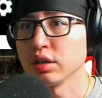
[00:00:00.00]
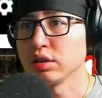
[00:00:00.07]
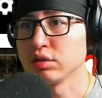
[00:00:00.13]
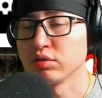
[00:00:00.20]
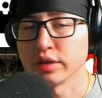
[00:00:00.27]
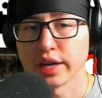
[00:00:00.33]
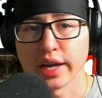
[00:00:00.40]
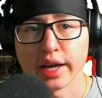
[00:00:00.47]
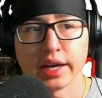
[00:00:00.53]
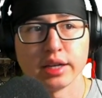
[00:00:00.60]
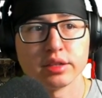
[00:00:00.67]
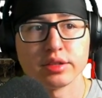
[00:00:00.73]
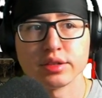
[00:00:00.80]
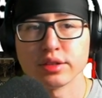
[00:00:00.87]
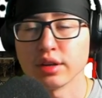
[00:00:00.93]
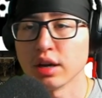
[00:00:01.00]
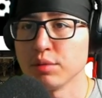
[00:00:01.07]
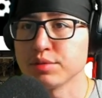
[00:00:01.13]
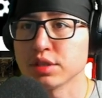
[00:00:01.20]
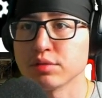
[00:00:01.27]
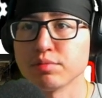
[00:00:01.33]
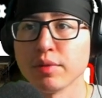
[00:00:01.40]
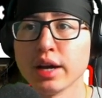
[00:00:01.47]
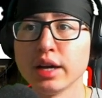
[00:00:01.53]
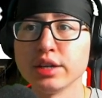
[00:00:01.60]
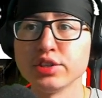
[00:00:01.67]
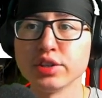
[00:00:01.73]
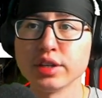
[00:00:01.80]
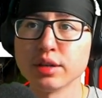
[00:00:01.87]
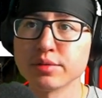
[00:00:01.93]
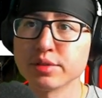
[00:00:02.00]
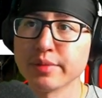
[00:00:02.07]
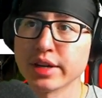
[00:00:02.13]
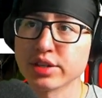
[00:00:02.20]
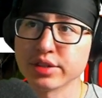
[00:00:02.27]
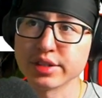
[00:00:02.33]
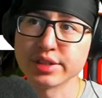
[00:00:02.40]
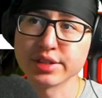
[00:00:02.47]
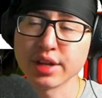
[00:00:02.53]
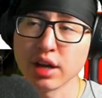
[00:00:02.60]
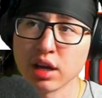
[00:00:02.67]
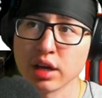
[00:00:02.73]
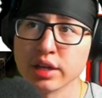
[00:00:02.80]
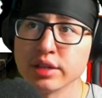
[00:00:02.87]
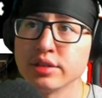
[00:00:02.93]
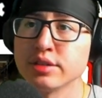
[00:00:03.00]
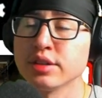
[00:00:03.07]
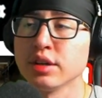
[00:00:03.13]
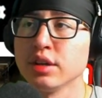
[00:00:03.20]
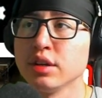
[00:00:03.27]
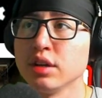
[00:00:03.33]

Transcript: grenades, up smash. You can up smash on the sides.